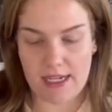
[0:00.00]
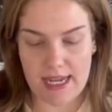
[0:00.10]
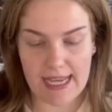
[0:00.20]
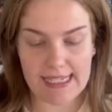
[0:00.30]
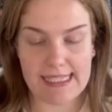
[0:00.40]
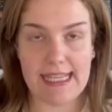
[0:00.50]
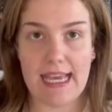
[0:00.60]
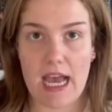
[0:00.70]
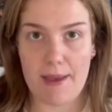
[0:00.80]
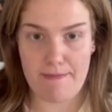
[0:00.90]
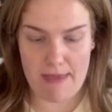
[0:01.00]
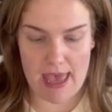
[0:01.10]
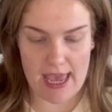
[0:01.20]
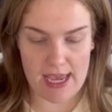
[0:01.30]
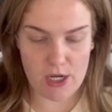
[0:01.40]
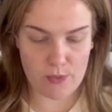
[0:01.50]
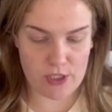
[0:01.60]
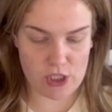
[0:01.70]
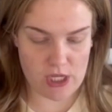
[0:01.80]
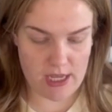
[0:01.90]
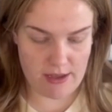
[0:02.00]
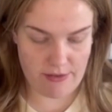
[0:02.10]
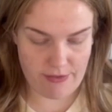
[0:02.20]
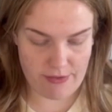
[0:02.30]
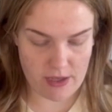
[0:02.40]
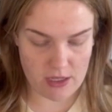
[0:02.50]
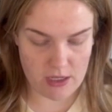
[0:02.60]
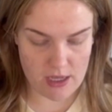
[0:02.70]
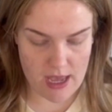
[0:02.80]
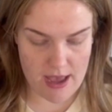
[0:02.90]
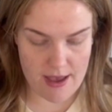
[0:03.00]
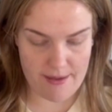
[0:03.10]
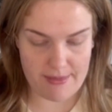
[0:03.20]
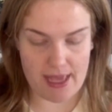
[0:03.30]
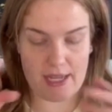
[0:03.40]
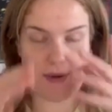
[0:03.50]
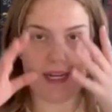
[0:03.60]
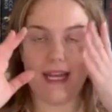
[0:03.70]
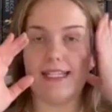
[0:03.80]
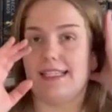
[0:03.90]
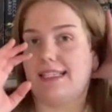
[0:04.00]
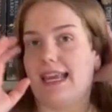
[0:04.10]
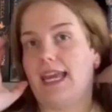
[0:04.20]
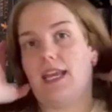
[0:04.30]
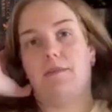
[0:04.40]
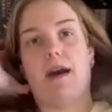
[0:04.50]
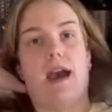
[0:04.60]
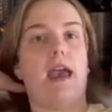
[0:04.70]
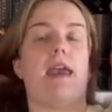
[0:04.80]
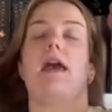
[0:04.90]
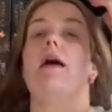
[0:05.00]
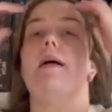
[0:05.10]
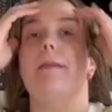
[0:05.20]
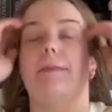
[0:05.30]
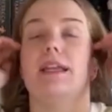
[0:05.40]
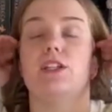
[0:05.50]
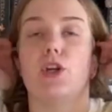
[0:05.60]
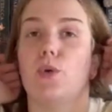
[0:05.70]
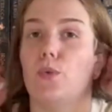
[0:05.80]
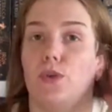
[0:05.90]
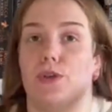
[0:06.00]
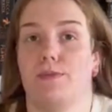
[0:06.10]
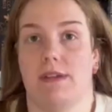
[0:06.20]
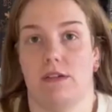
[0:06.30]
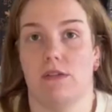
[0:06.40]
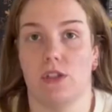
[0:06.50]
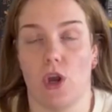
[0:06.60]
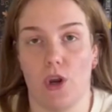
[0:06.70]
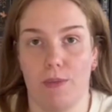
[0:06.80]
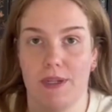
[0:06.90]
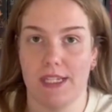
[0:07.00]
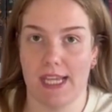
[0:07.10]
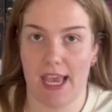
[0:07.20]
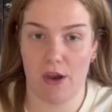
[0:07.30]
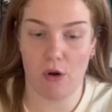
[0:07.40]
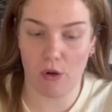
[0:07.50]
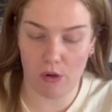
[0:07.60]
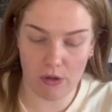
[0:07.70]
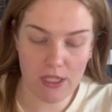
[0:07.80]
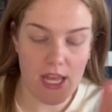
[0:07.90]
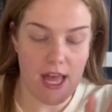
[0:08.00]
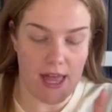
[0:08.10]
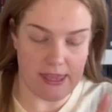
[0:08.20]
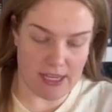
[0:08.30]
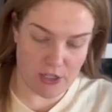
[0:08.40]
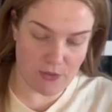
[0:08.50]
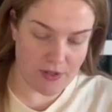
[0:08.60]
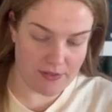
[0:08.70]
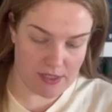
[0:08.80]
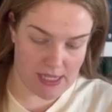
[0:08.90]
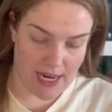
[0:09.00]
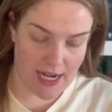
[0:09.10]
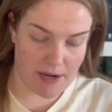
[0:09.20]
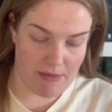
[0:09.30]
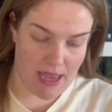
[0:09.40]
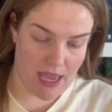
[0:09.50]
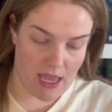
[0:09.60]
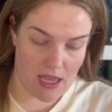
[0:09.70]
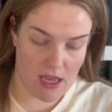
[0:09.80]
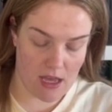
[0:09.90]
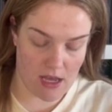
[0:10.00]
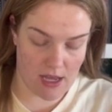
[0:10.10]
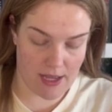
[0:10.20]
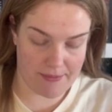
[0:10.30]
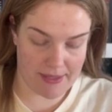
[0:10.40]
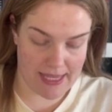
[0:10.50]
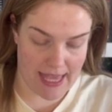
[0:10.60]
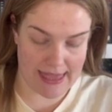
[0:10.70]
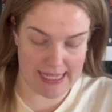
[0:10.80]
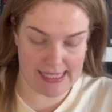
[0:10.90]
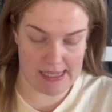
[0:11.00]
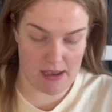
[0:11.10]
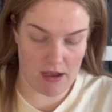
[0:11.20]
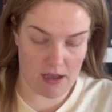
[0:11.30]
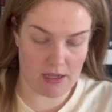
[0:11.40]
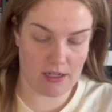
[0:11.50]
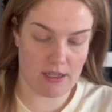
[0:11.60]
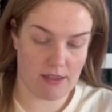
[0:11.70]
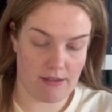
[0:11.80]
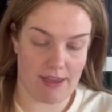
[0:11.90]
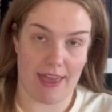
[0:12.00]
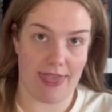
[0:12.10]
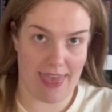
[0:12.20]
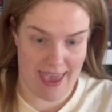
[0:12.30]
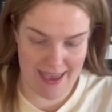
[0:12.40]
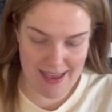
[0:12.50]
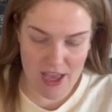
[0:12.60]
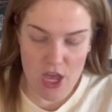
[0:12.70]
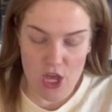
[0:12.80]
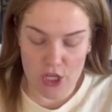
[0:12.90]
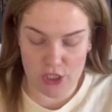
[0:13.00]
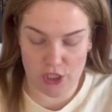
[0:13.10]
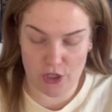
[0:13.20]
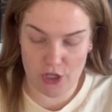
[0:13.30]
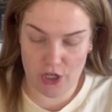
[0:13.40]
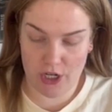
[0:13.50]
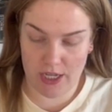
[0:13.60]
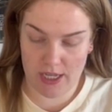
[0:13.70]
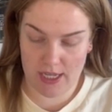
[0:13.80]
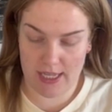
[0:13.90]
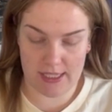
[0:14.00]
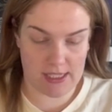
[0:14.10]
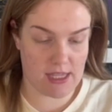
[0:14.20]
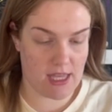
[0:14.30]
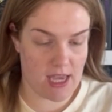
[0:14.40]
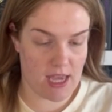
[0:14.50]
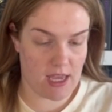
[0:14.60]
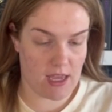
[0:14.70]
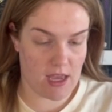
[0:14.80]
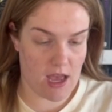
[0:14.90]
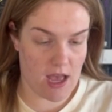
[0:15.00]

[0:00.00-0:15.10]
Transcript: next thing I made, which if anyone has seen my Bendigo Woolen Mills open day haul, then you would have seen me get this yarn in there. So it's the